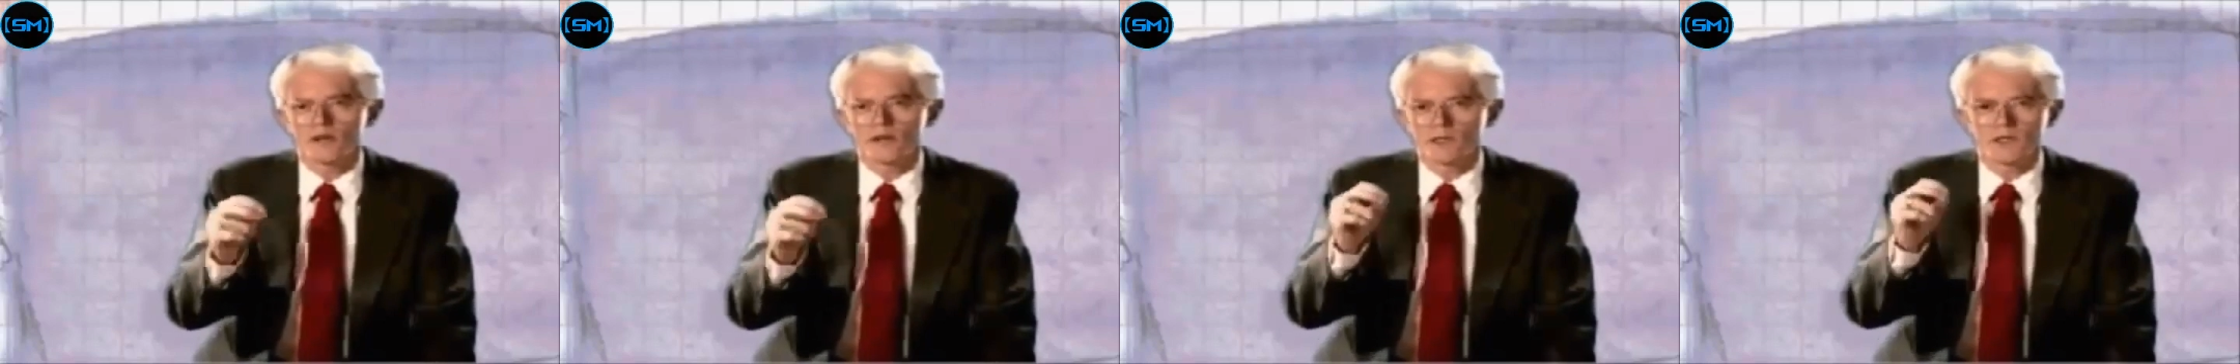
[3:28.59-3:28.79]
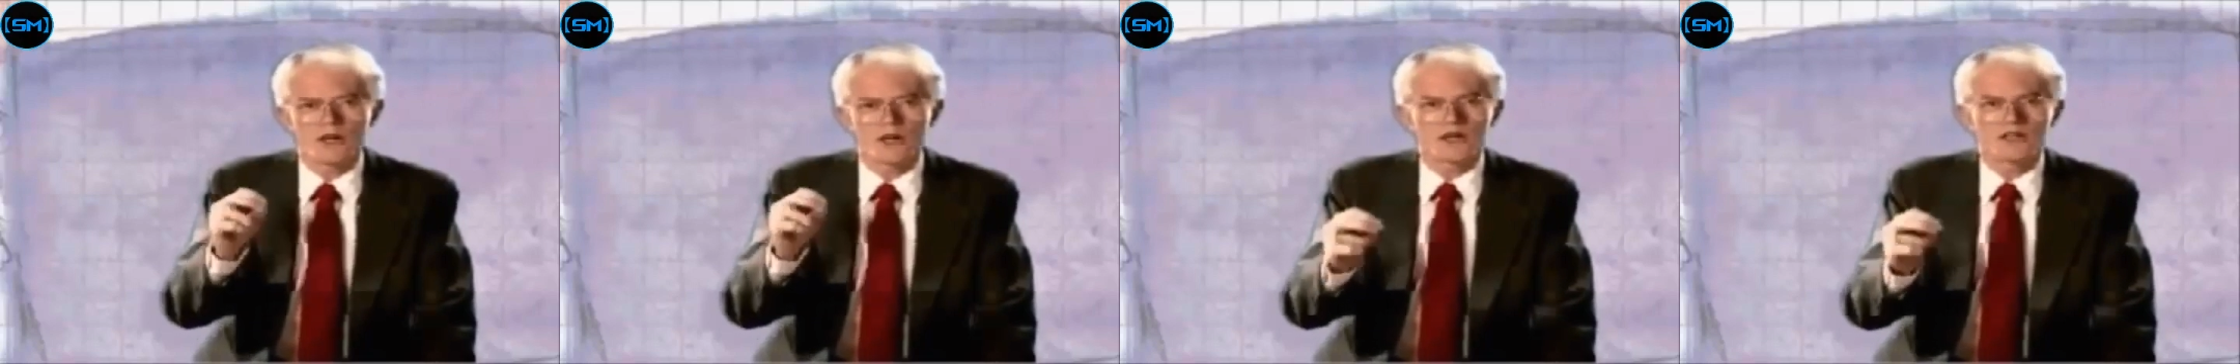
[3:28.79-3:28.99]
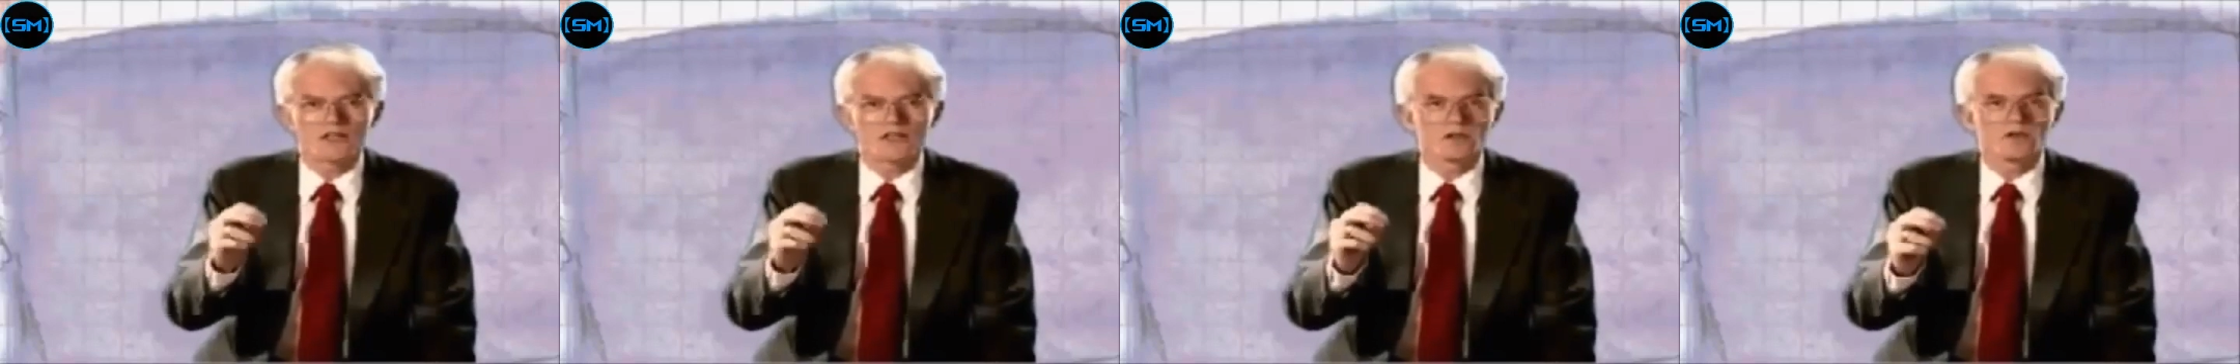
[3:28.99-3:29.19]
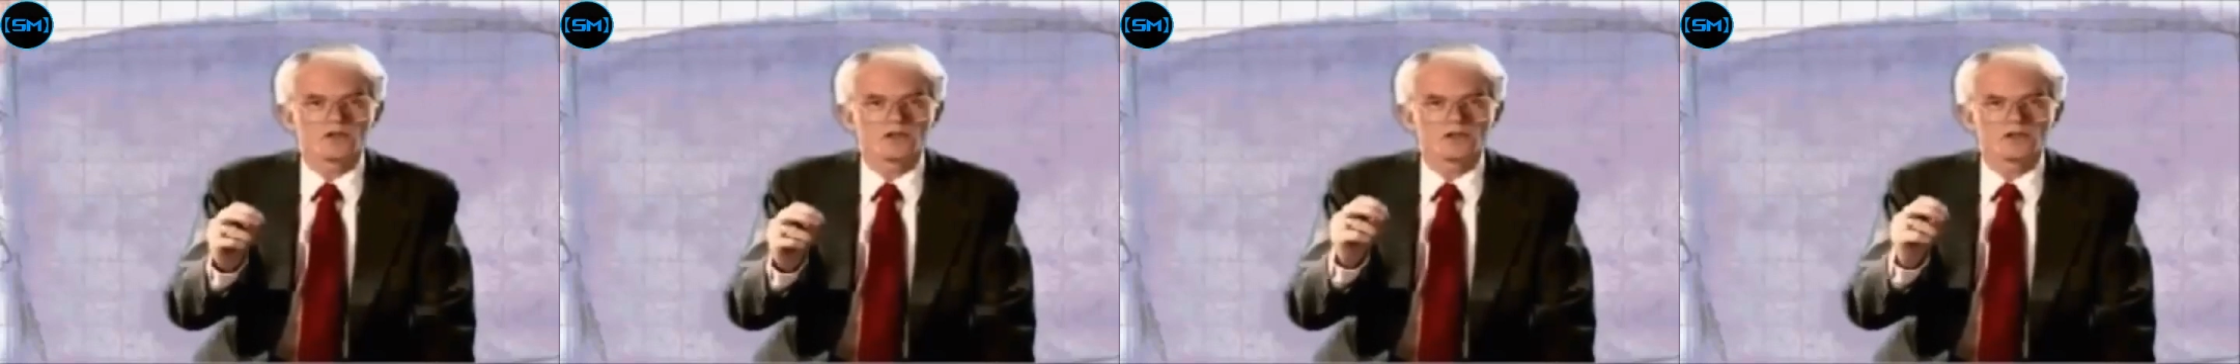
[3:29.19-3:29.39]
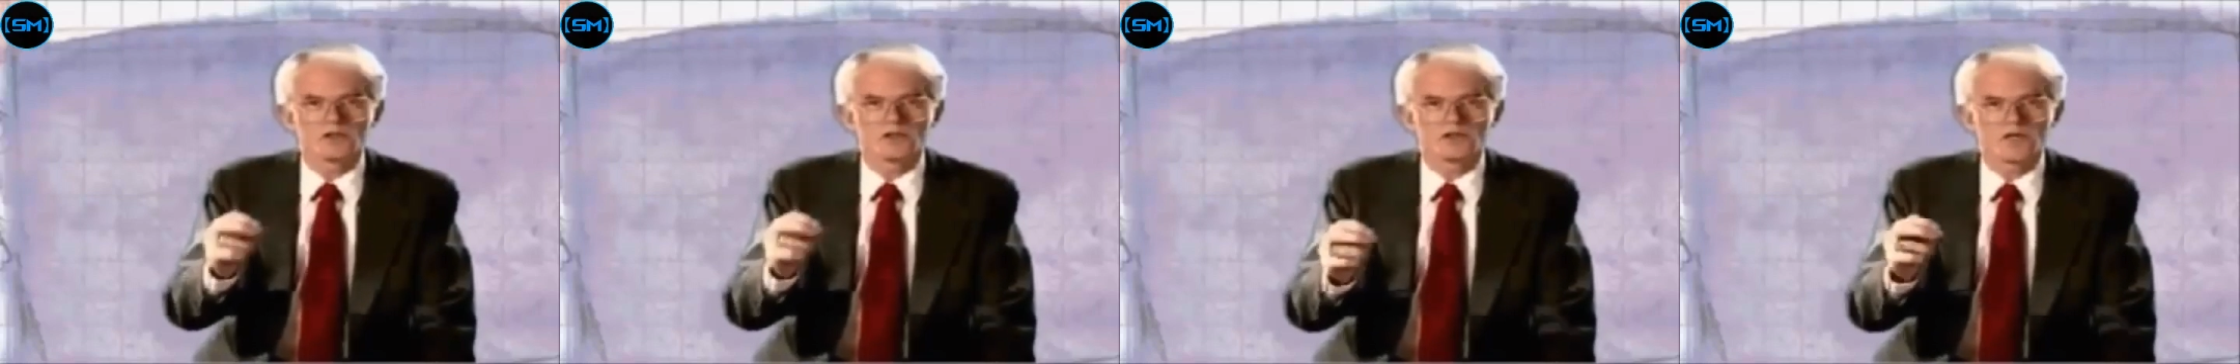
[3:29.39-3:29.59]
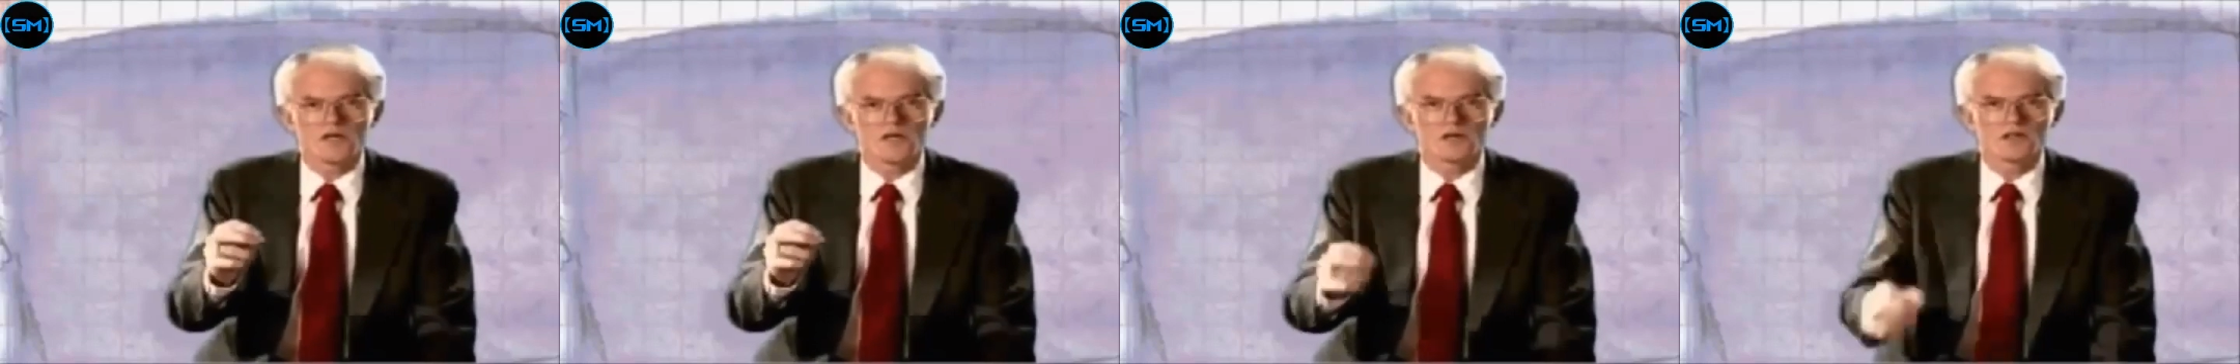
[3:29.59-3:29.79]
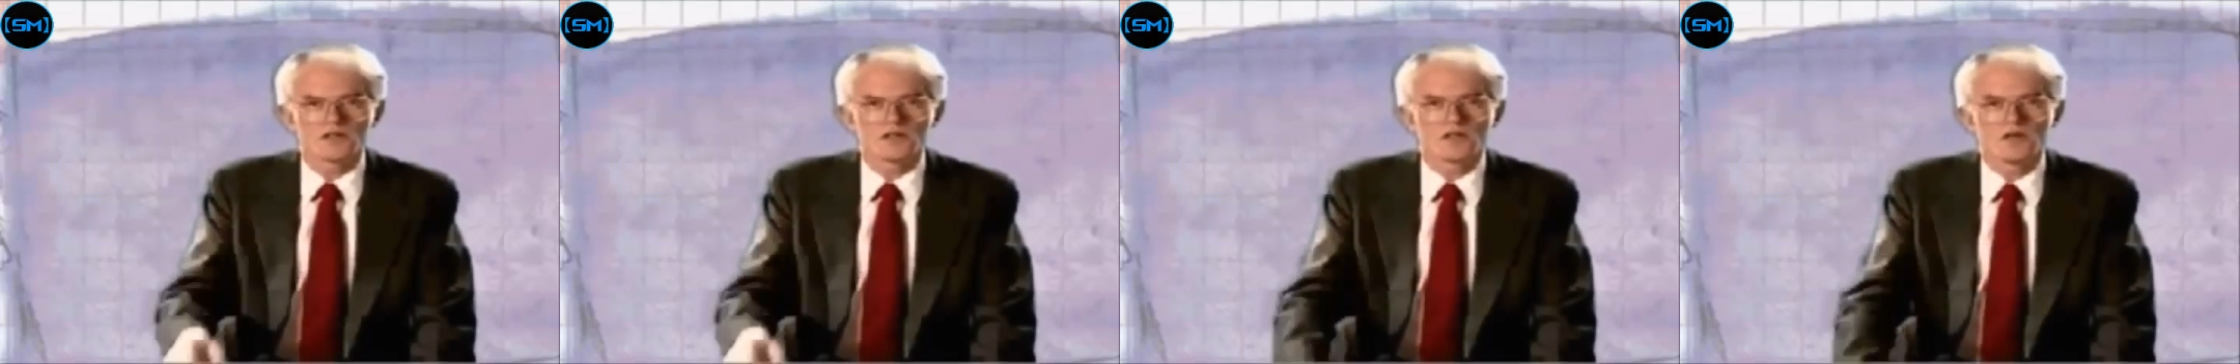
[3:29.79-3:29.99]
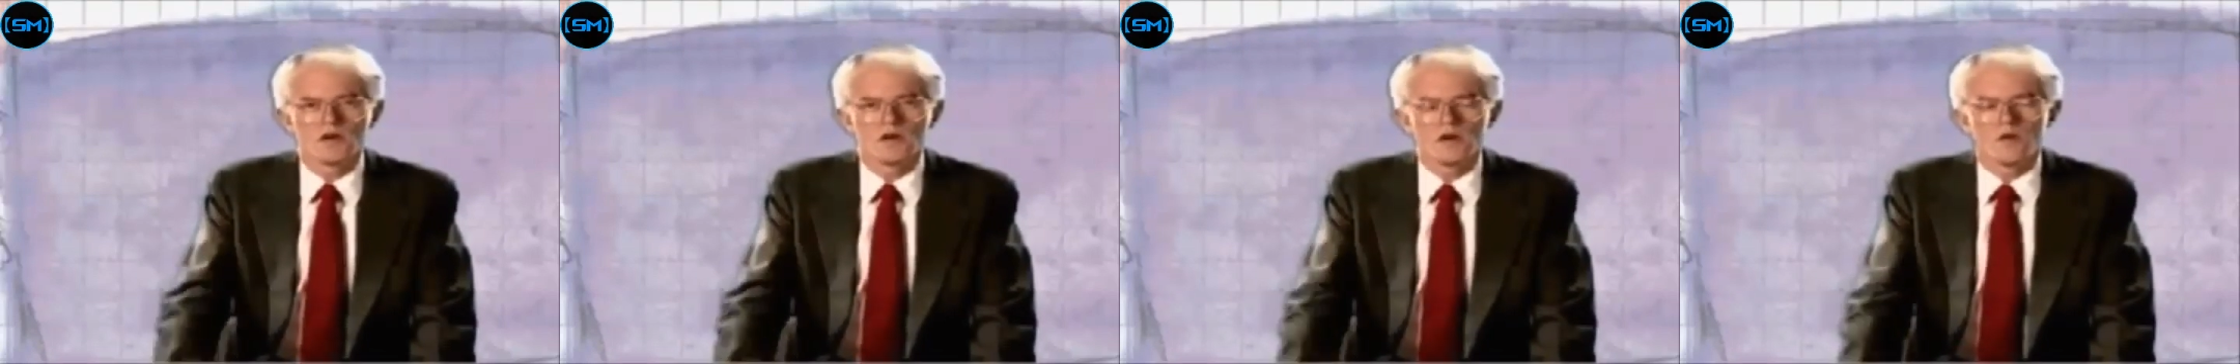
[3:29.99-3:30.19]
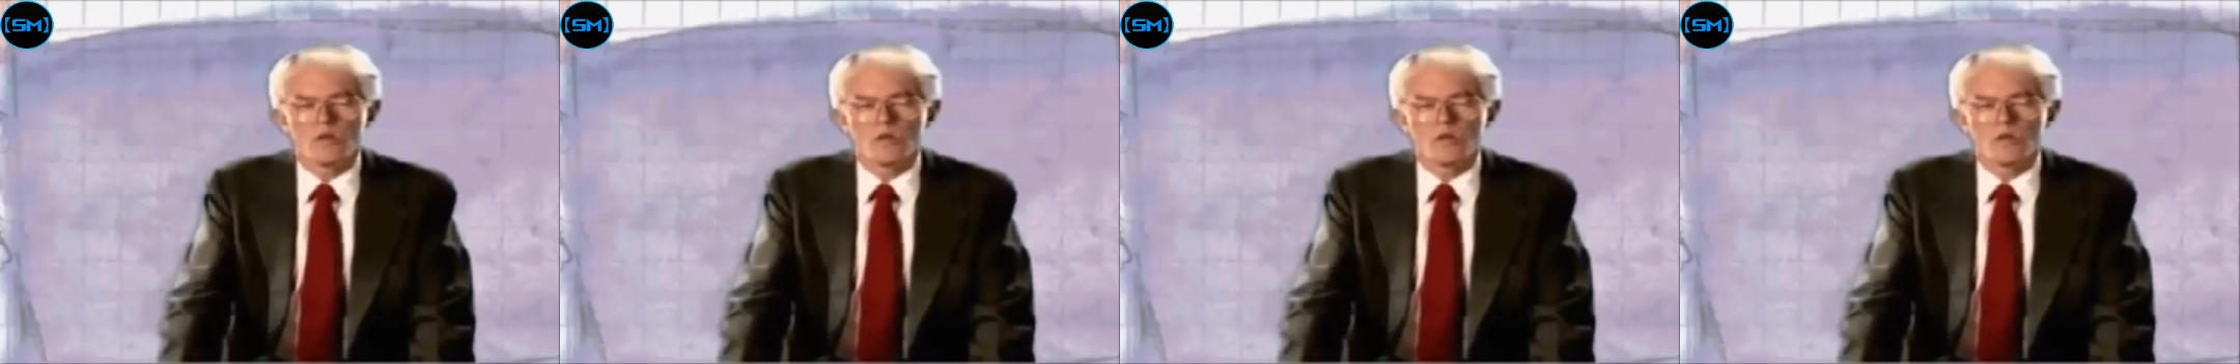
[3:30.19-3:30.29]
and they're starting school in 2 years,